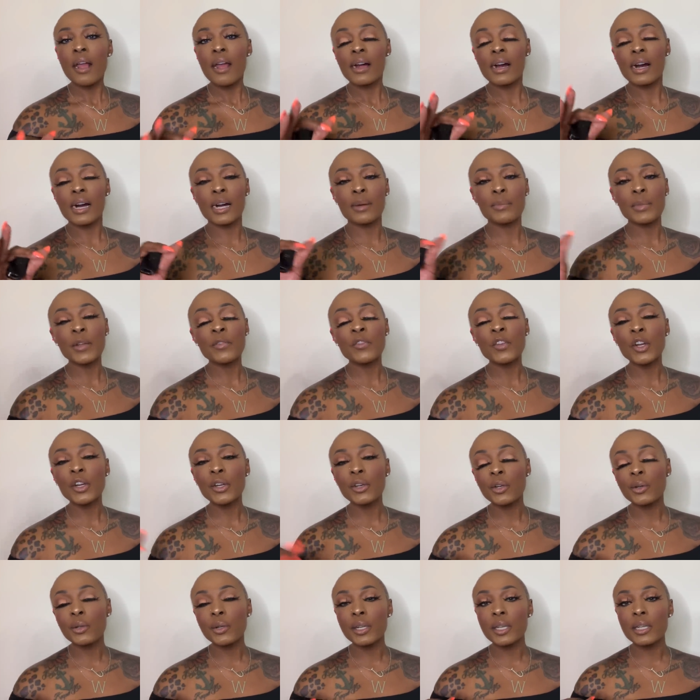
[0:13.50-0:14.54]
um, if you're
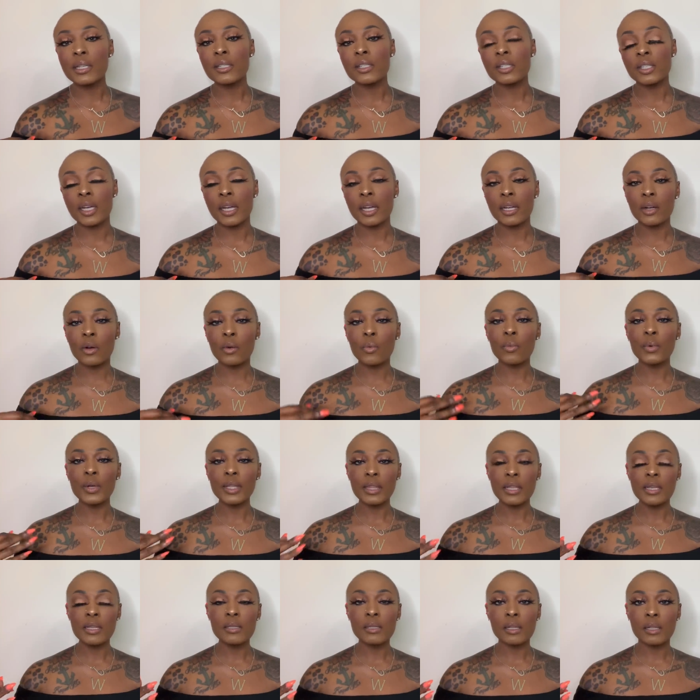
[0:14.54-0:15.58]
new to this channel, with
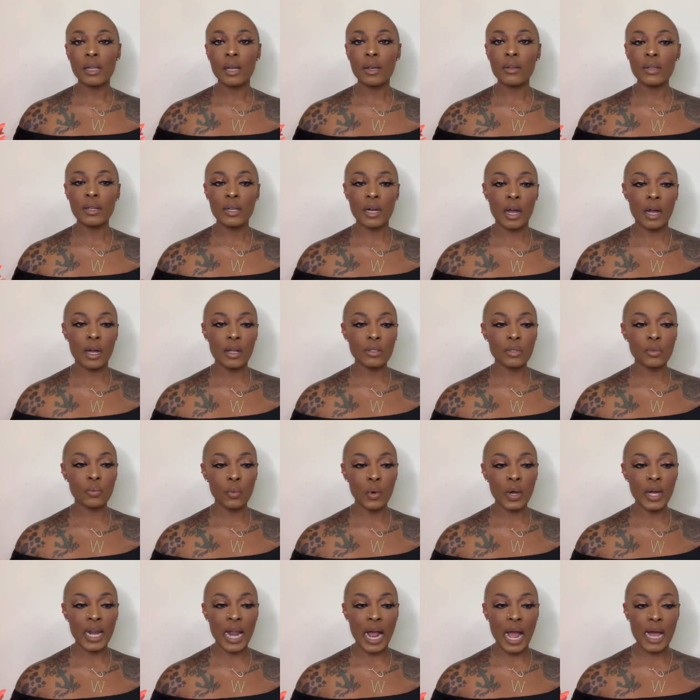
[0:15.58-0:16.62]
these clothing hauls,
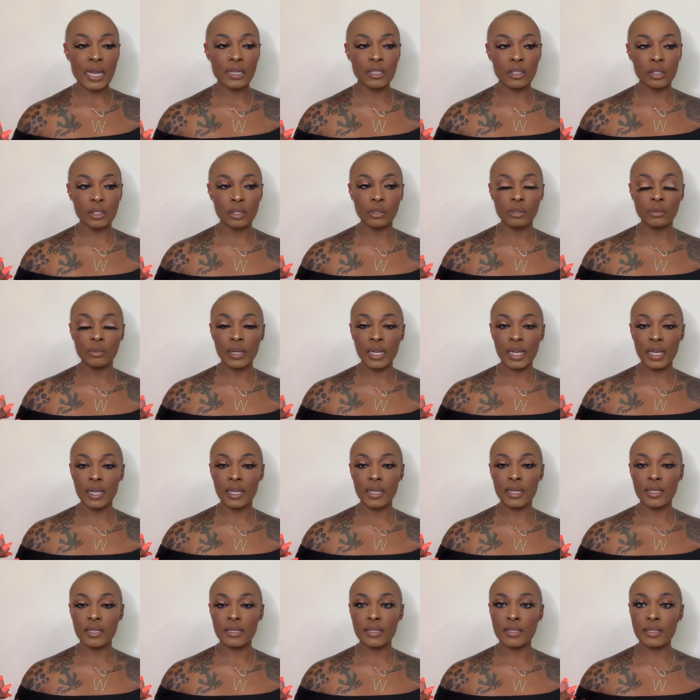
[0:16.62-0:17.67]
what I do
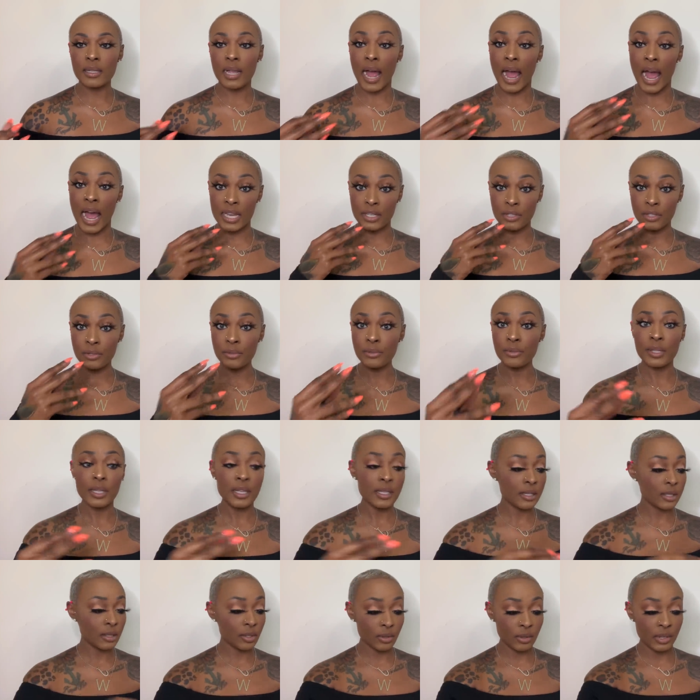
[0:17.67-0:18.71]
is I do
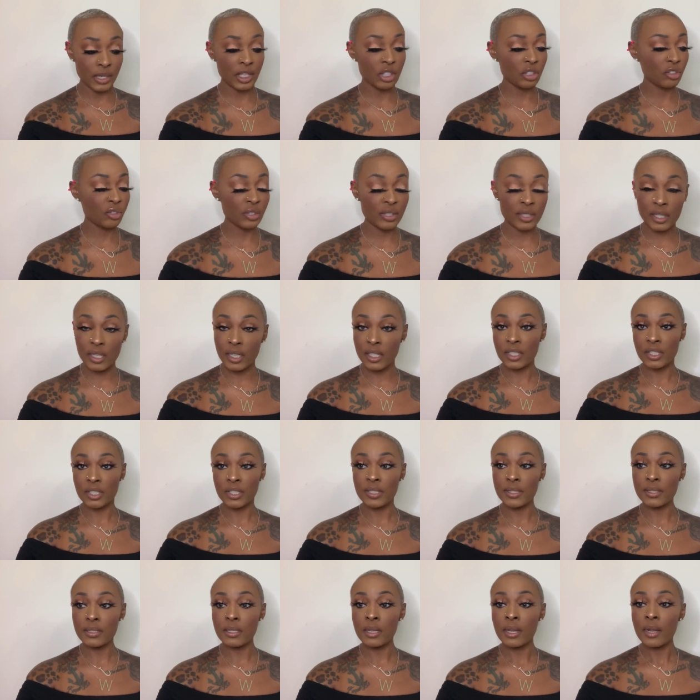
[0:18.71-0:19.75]
these little
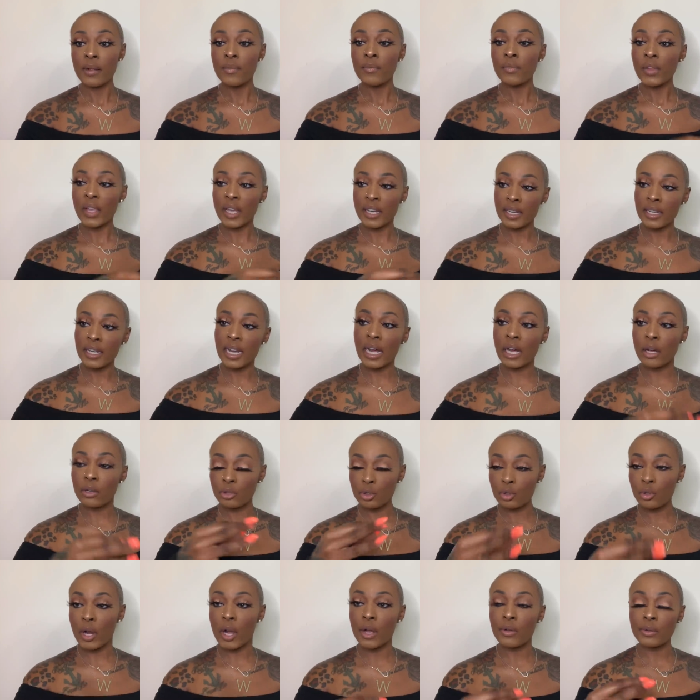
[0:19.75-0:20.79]
introductions, and then I go
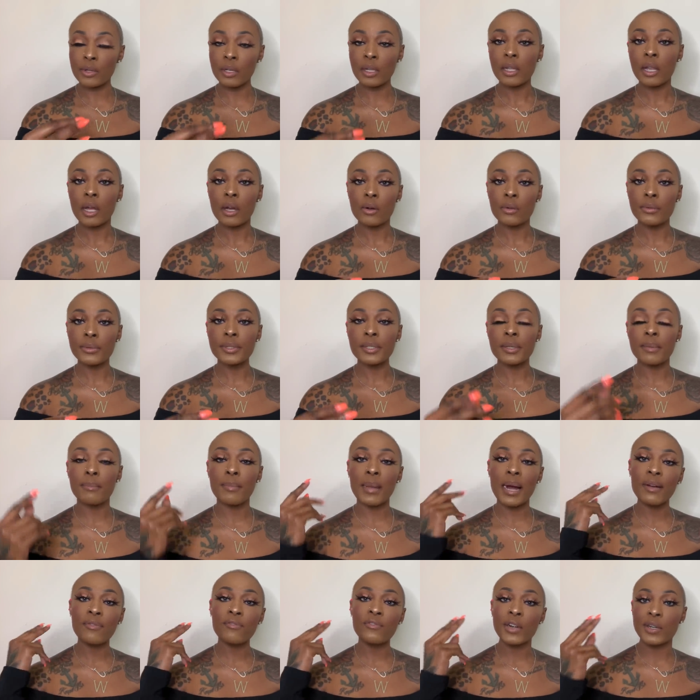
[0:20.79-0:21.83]
try on the clothes.
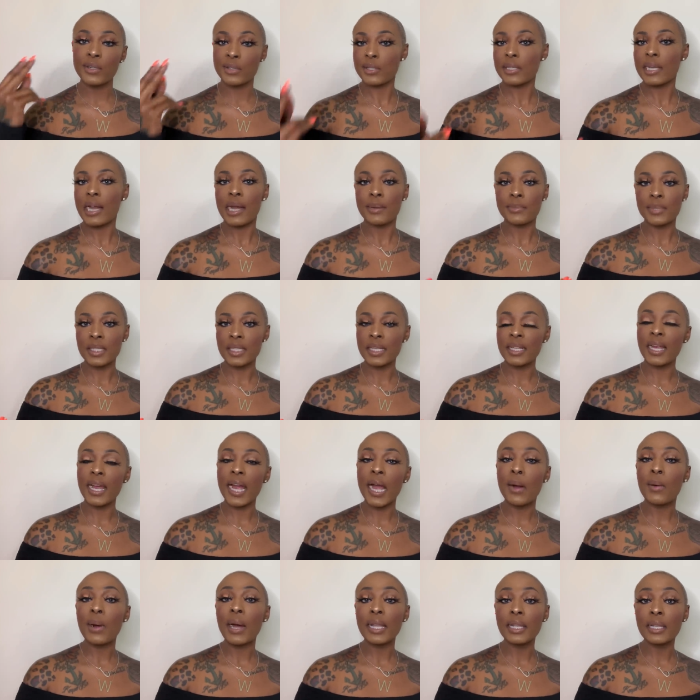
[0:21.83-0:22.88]
My first time seeing
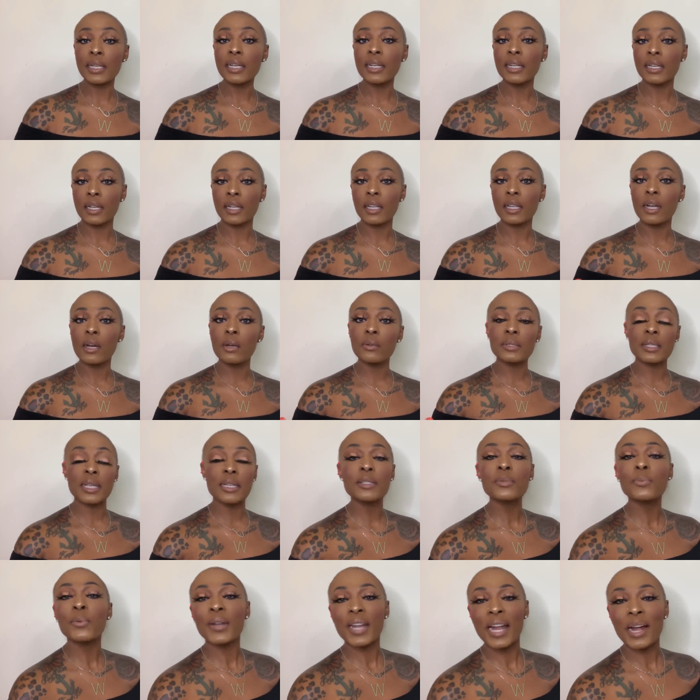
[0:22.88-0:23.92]
how I look in the clothes
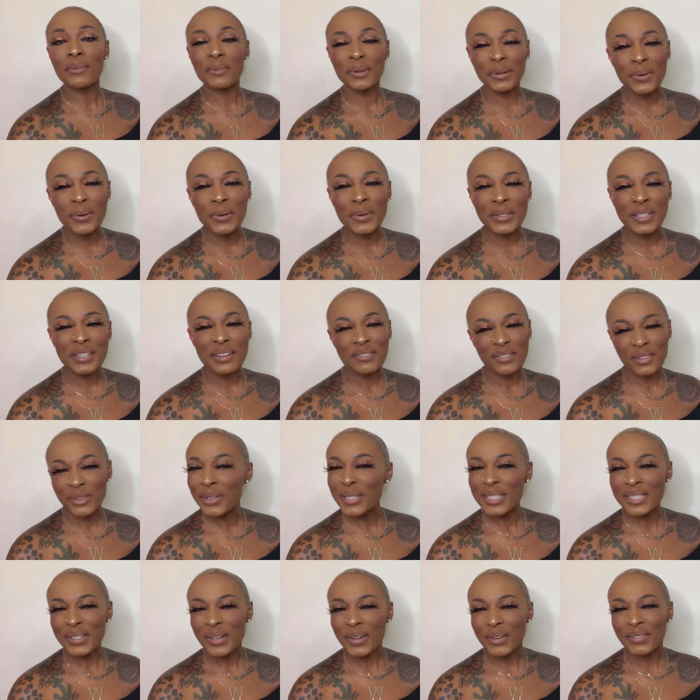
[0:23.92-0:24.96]
is when I record the
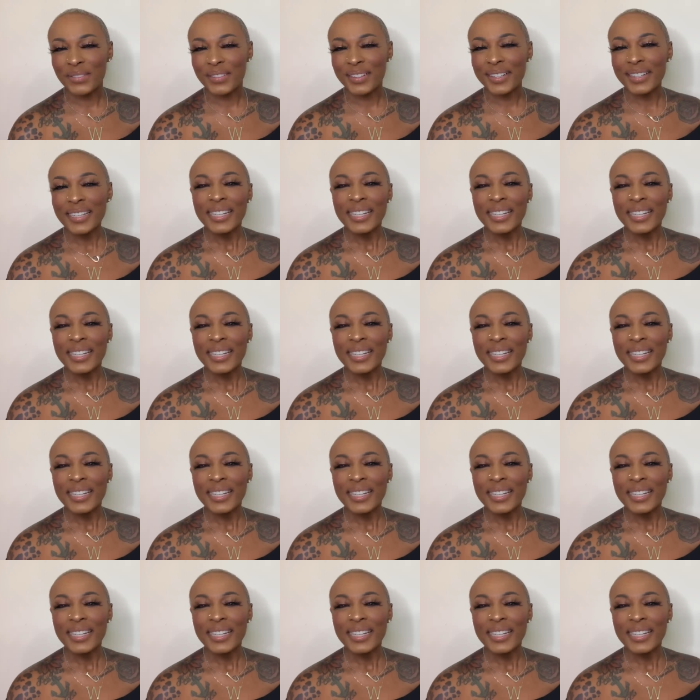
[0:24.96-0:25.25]
voiceover.